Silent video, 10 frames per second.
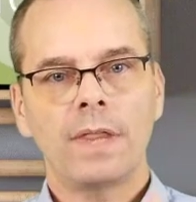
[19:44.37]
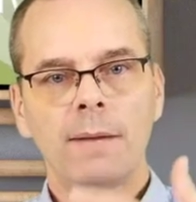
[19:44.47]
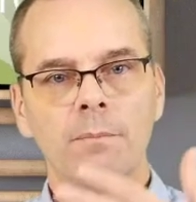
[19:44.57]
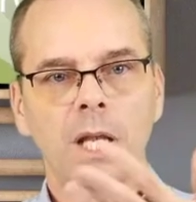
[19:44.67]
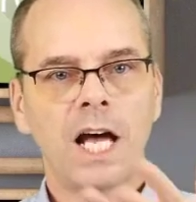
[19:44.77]

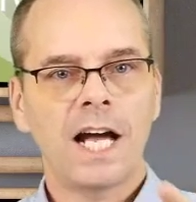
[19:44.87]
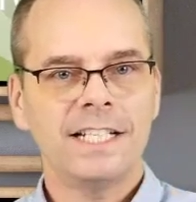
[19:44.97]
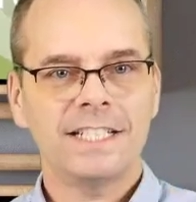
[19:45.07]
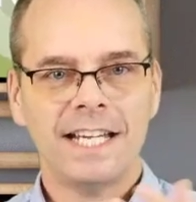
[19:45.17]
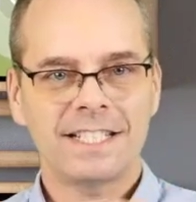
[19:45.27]
that
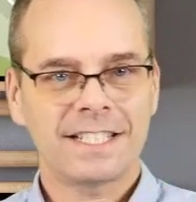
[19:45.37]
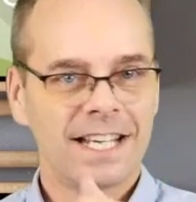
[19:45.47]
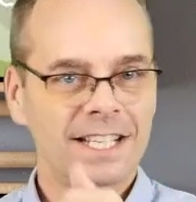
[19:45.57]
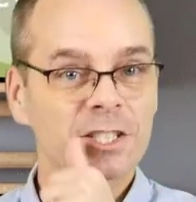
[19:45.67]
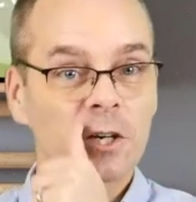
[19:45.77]
blind taste
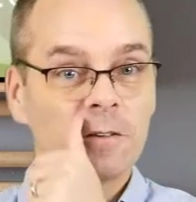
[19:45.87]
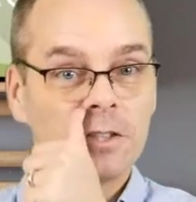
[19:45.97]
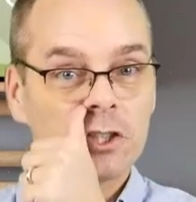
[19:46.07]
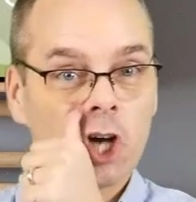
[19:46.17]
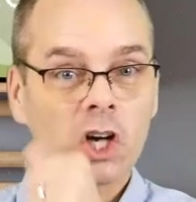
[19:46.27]
test of
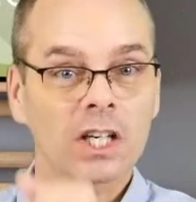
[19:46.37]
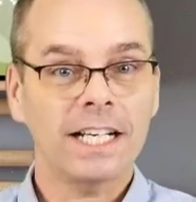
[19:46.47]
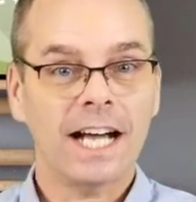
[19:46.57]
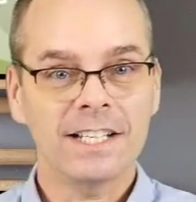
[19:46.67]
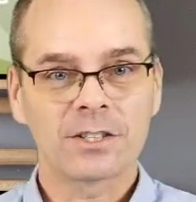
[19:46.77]

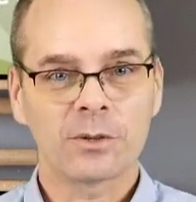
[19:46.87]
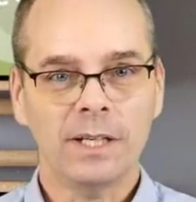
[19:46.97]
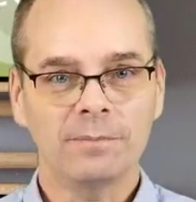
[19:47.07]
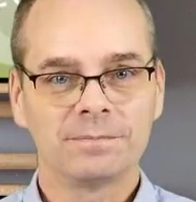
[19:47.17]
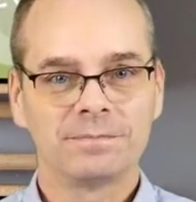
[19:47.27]
chocolate ice
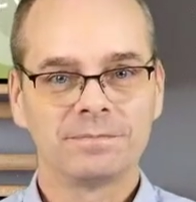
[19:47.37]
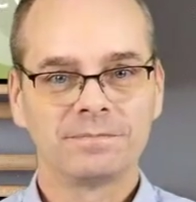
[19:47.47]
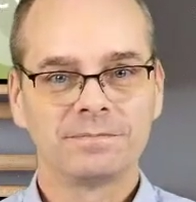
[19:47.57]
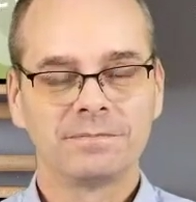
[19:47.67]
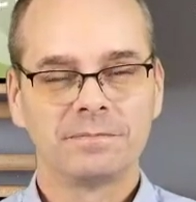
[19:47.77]
cream.
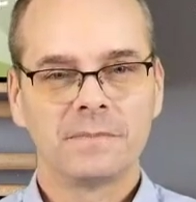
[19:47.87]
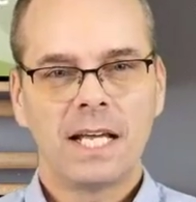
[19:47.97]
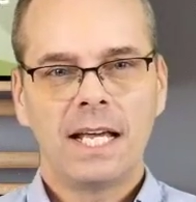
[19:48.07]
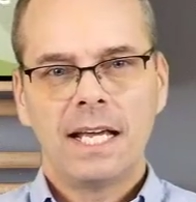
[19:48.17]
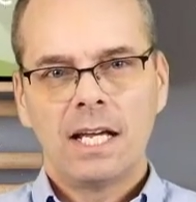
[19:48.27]

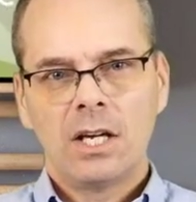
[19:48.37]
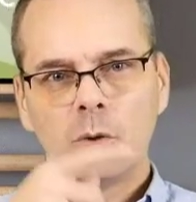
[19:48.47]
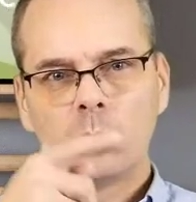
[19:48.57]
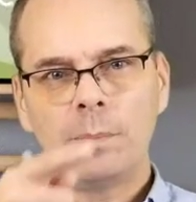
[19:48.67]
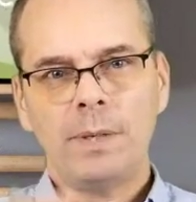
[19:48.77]

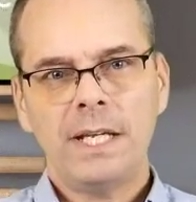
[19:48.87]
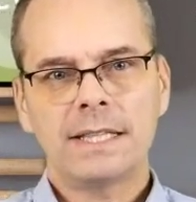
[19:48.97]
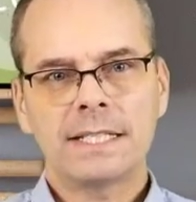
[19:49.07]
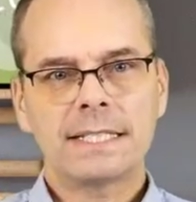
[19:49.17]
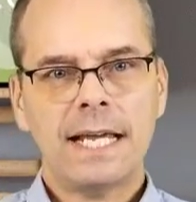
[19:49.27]
Repeat
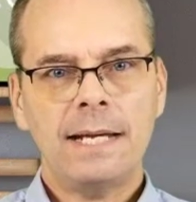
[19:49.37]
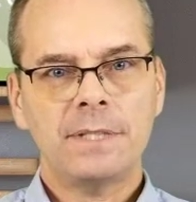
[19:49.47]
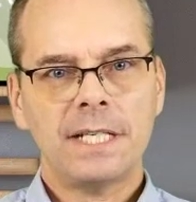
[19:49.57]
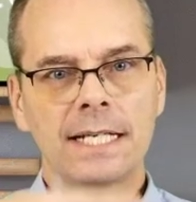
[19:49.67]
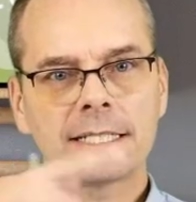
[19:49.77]
the same
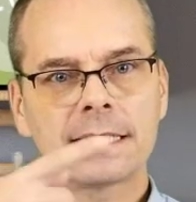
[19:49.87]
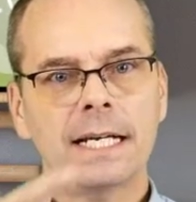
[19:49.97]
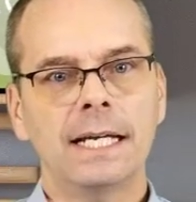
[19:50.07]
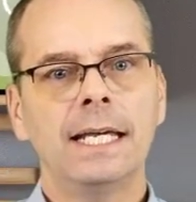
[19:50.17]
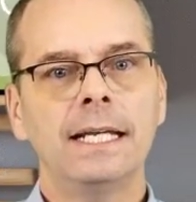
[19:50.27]
test
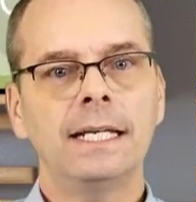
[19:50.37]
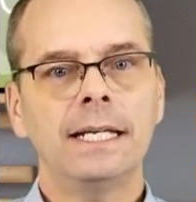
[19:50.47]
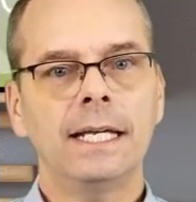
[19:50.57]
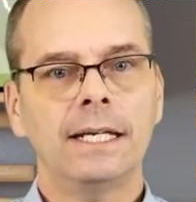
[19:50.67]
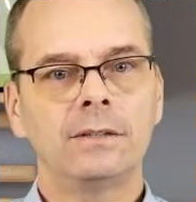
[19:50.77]
again and
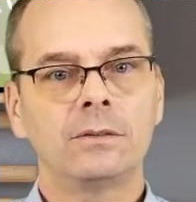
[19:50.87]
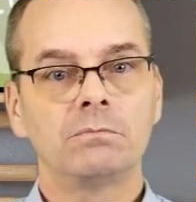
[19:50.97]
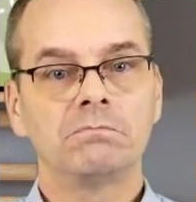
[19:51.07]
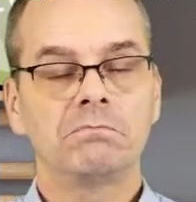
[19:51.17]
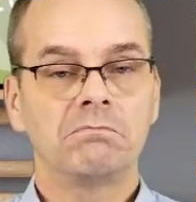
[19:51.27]
again,
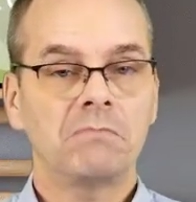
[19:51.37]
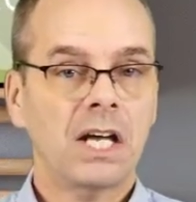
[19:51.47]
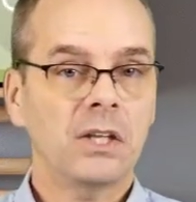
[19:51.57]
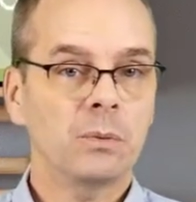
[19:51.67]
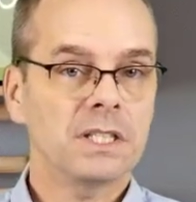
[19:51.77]

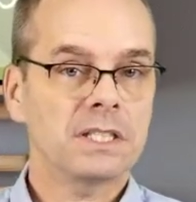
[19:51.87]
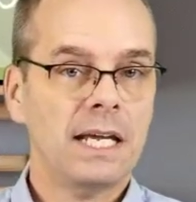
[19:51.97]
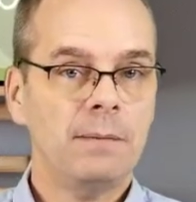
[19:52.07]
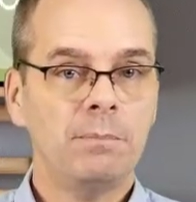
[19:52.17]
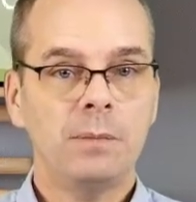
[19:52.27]
either with the
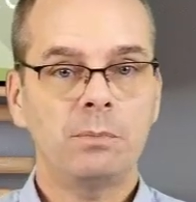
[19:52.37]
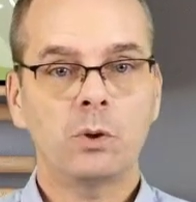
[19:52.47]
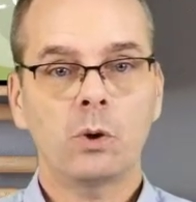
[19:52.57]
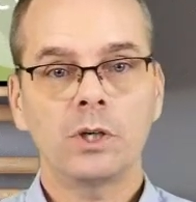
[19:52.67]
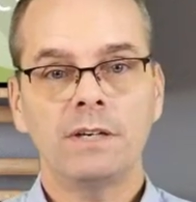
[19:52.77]
same
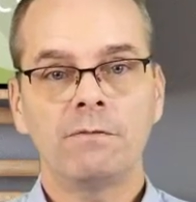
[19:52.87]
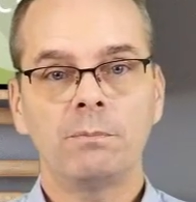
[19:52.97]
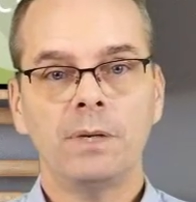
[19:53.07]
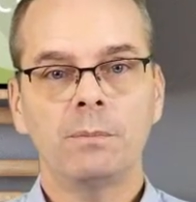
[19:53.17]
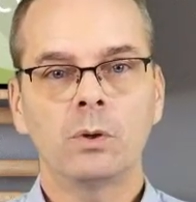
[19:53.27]
people or
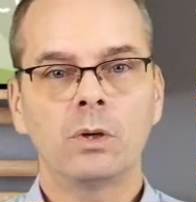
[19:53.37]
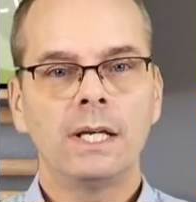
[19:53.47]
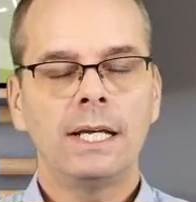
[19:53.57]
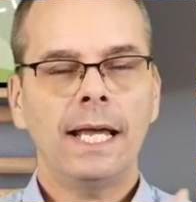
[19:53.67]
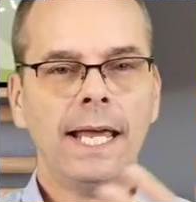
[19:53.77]
different people,
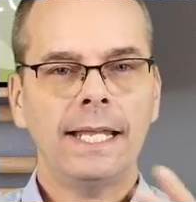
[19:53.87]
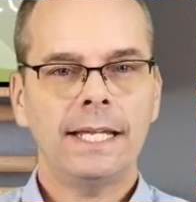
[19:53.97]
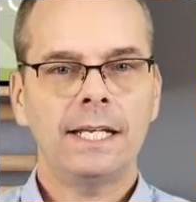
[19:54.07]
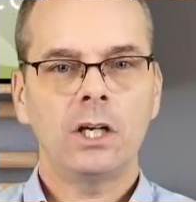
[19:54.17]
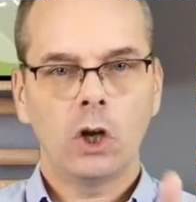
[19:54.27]
and
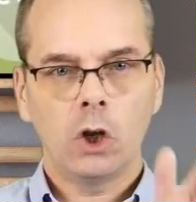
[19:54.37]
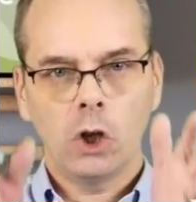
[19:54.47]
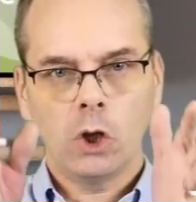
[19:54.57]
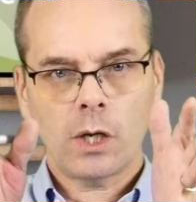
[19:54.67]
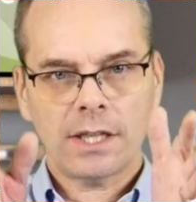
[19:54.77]
then
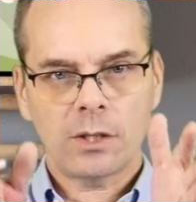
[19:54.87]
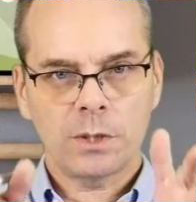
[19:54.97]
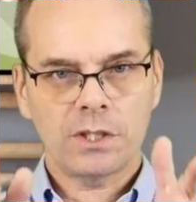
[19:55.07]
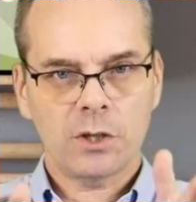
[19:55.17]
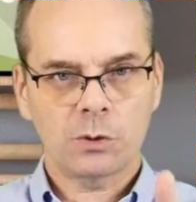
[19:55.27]
look at the
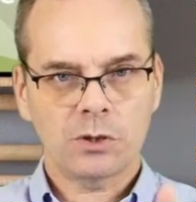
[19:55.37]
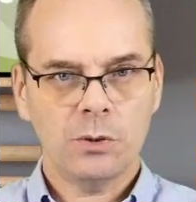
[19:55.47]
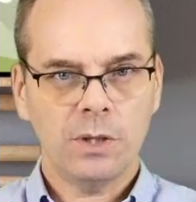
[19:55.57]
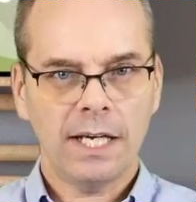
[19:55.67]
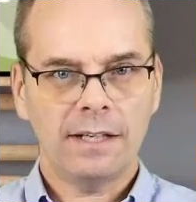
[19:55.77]
results
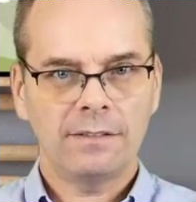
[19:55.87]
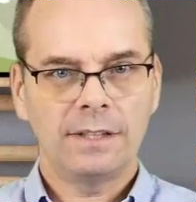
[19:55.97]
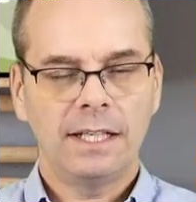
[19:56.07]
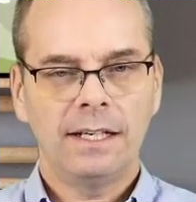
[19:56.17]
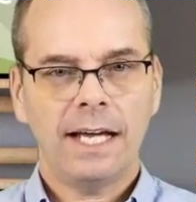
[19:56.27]
you get.
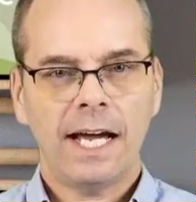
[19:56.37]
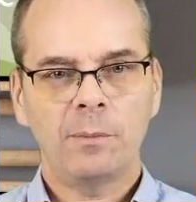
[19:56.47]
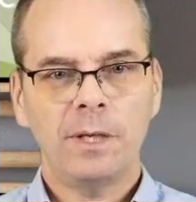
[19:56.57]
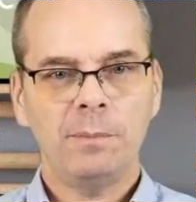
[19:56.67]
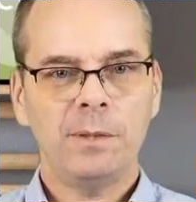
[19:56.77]
How
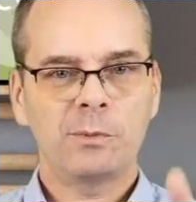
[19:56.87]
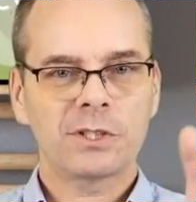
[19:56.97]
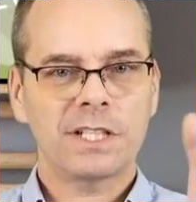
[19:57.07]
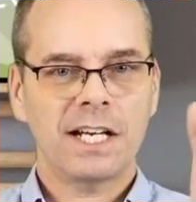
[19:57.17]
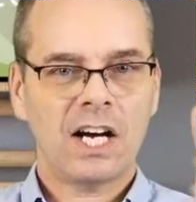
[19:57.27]
many people
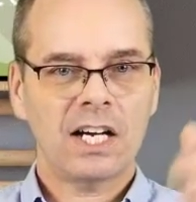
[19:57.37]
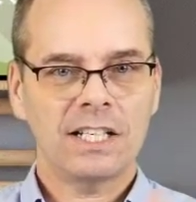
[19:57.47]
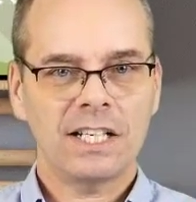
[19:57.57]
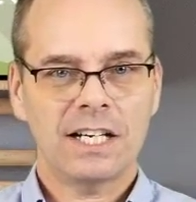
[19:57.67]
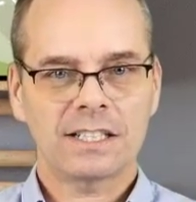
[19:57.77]
said
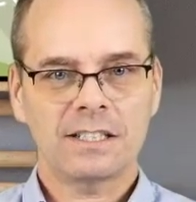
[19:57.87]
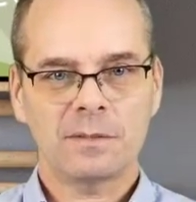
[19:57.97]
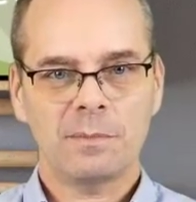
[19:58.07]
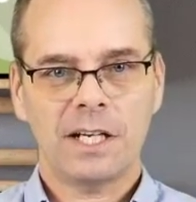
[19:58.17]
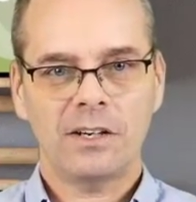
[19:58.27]
Haagen-Dazs
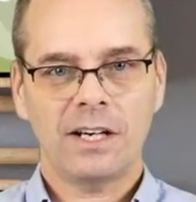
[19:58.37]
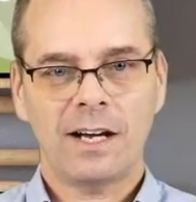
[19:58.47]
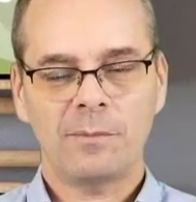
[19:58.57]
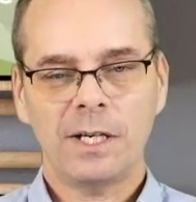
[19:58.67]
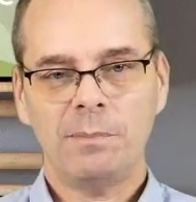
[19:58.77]
is better?
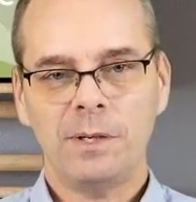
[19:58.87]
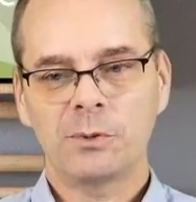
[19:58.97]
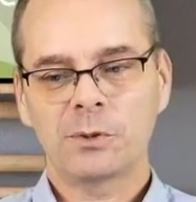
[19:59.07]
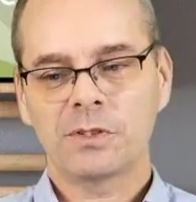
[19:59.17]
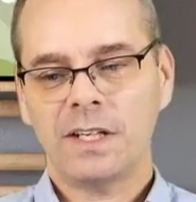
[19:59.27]
How many
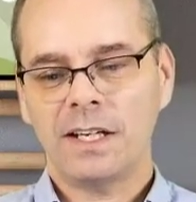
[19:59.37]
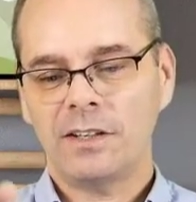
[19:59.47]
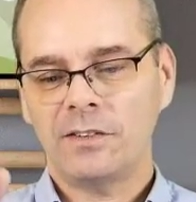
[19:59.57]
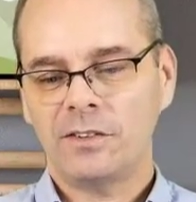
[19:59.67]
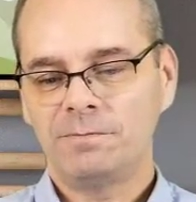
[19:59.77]
people
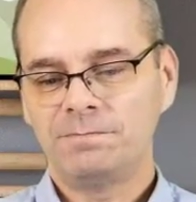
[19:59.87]
says